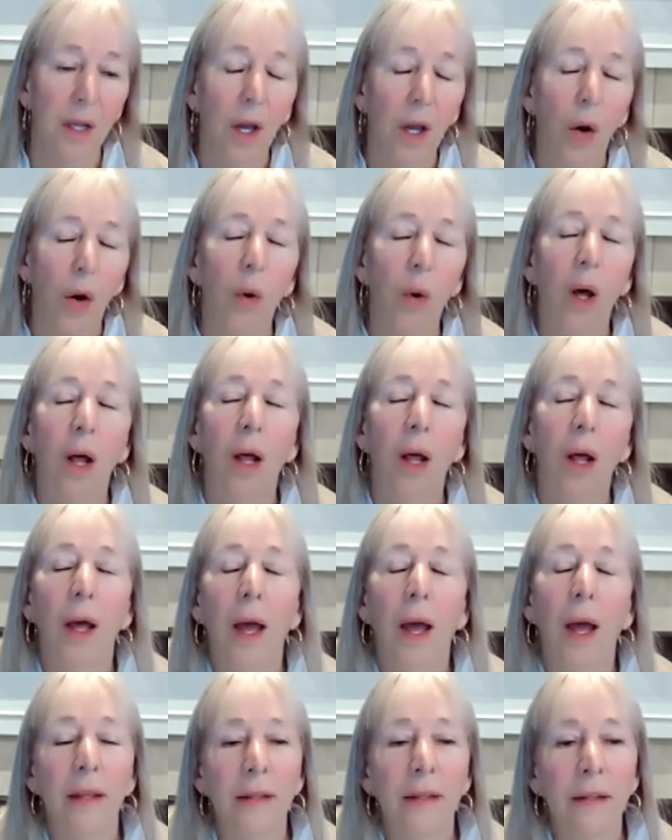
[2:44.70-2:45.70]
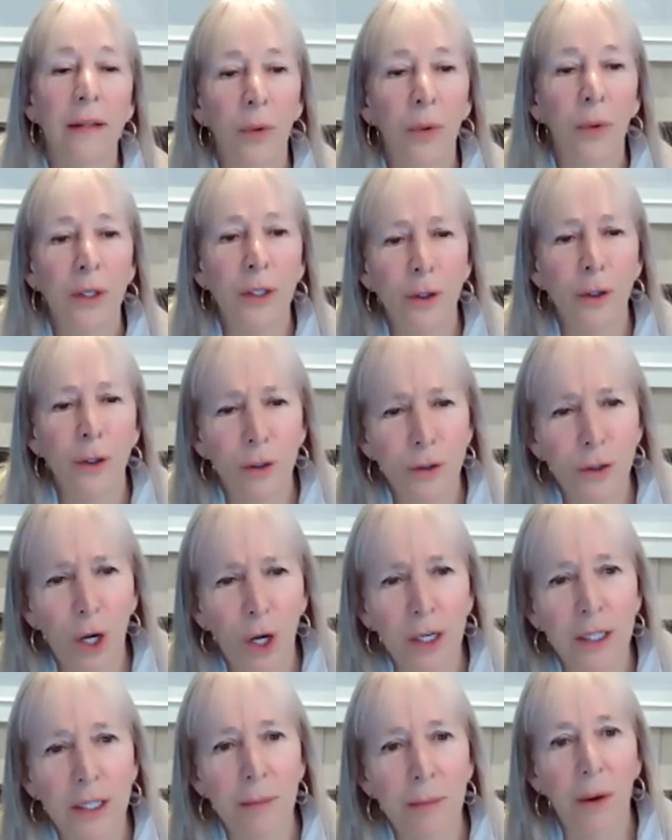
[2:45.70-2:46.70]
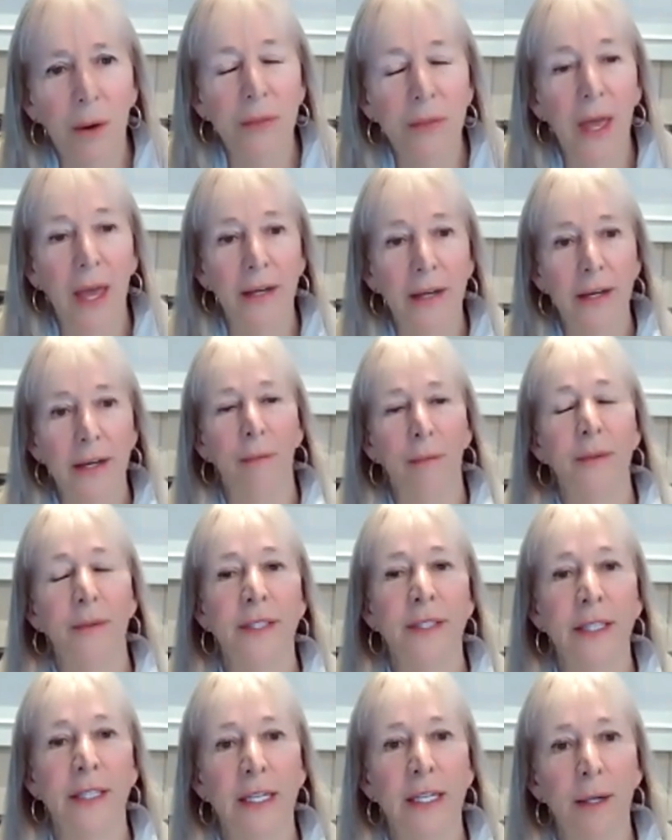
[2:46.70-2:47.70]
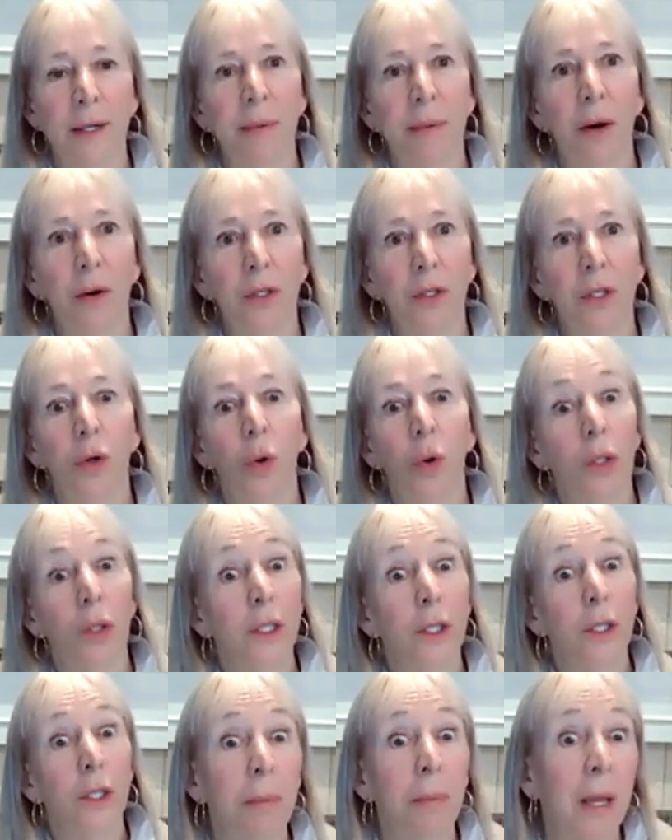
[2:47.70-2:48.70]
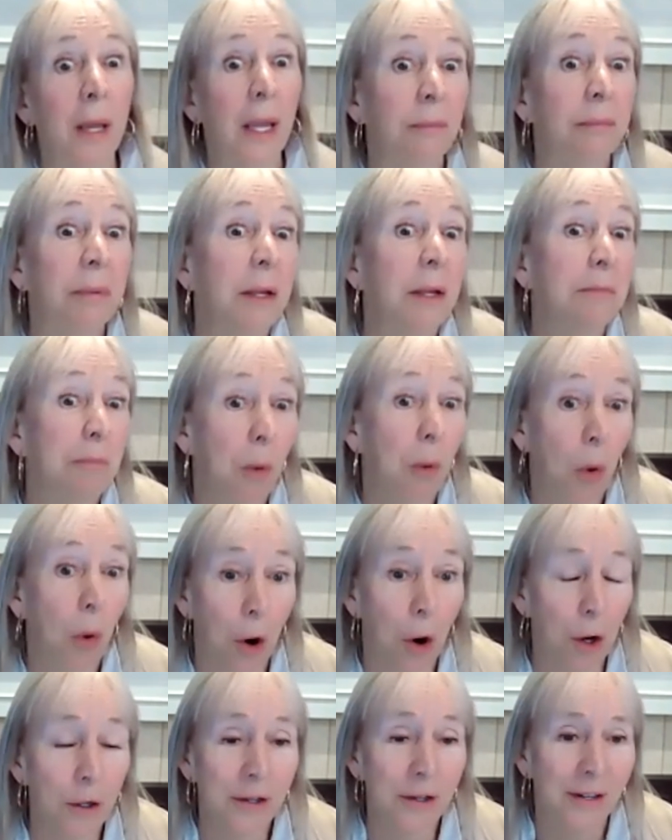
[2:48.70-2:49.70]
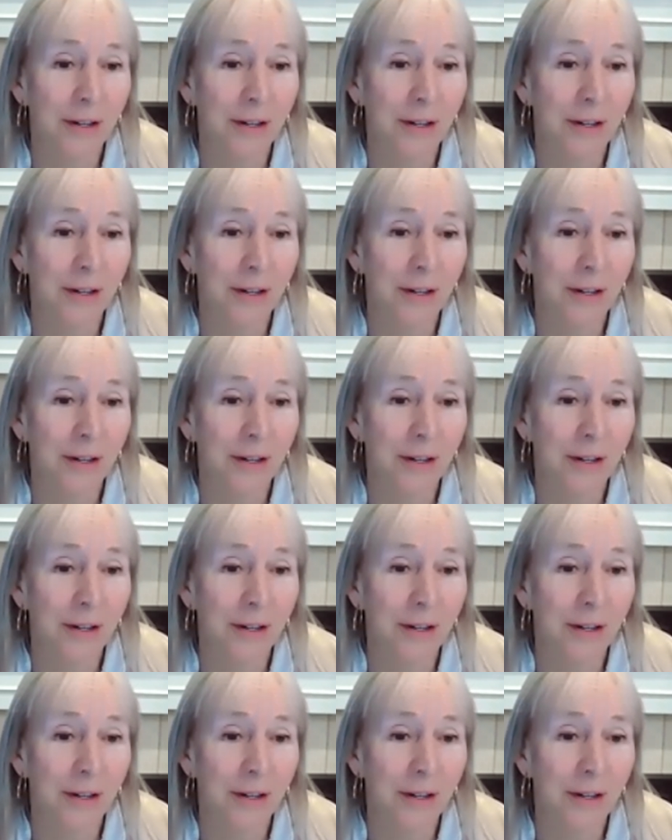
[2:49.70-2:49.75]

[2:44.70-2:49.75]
Well, when you're talking about that, and I was thinking about, a little baby being born